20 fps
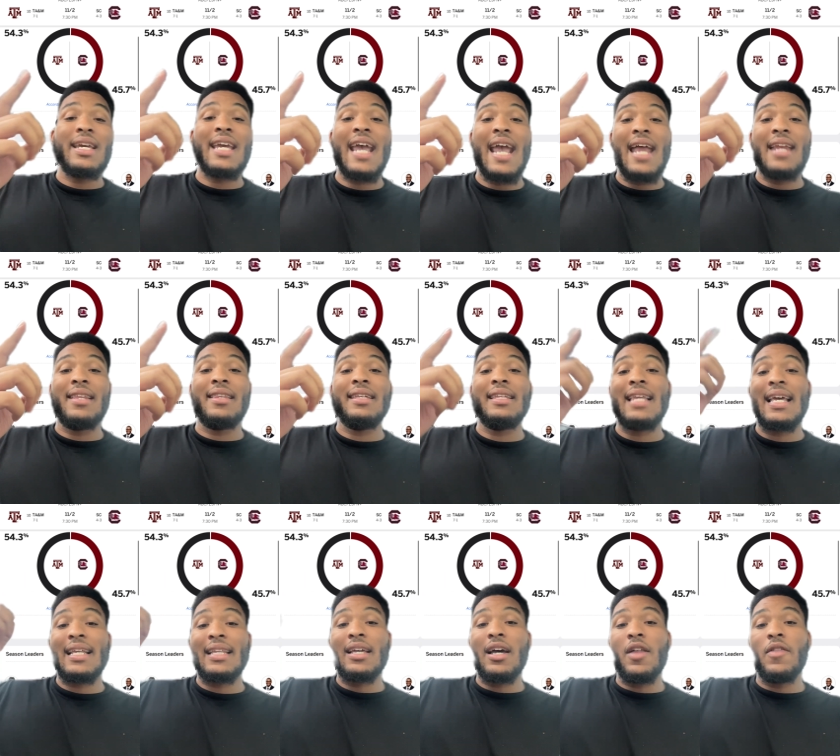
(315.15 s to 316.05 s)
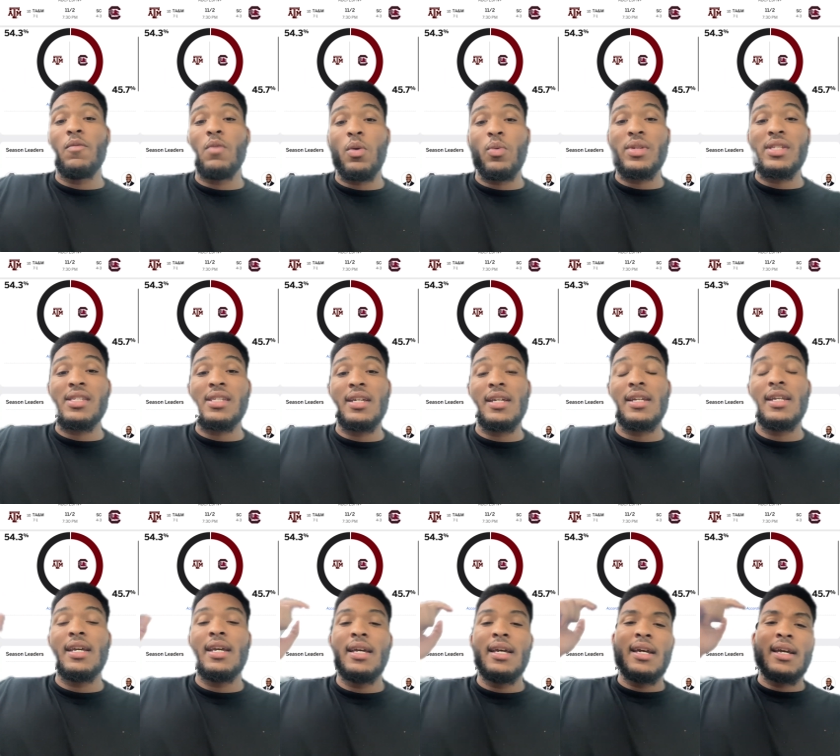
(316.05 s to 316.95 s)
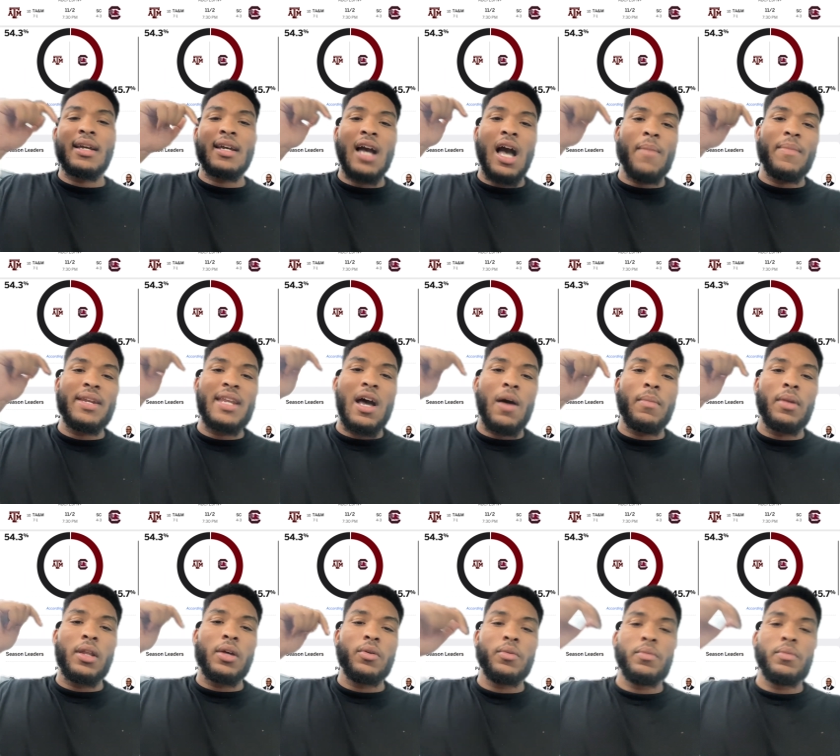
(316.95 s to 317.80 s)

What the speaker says: handily like the other one we've seen? Comment down below.